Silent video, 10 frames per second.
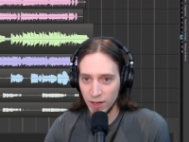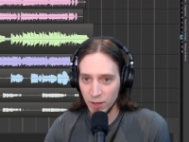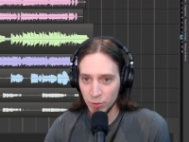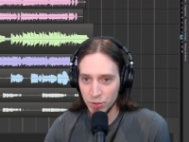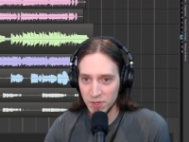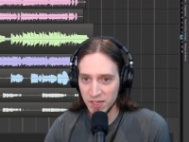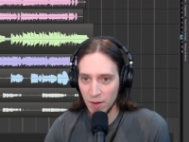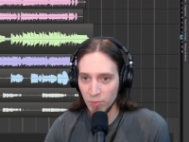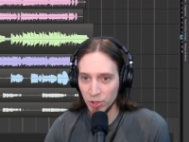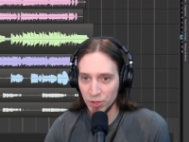I want to
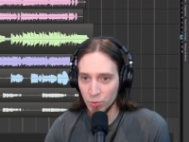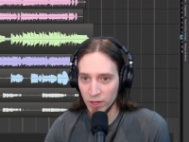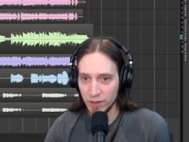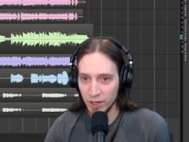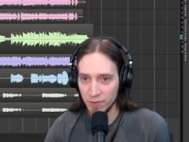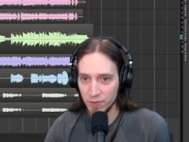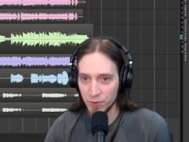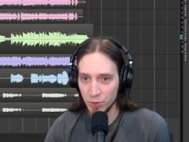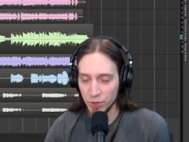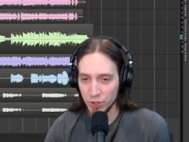sample it one day
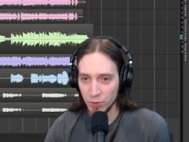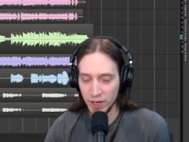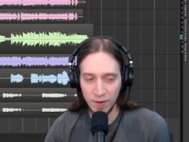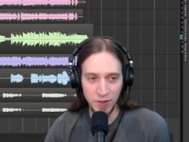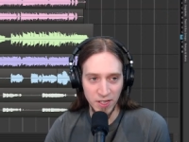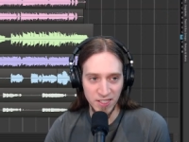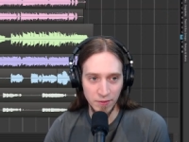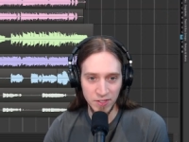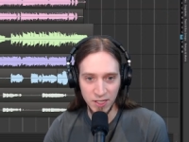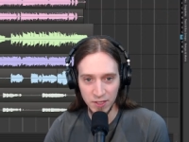to into an S
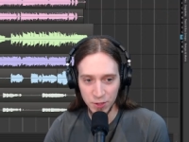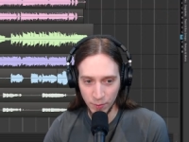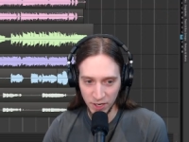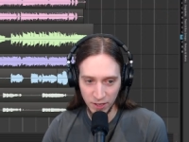F Z instrument.